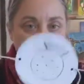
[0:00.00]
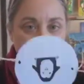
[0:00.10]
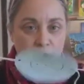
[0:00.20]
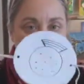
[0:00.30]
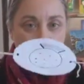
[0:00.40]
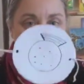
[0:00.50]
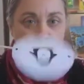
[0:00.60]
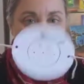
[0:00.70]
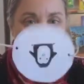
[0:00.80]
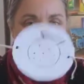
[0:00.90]
the penguin
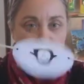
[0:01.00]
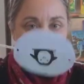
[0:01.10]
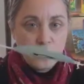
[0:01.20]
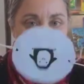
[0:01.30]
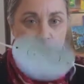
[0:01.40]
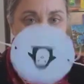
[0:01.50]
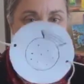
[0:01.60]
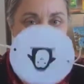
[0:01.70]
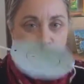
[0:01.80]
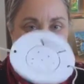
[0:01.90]
are going to line
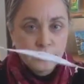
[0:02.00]
up.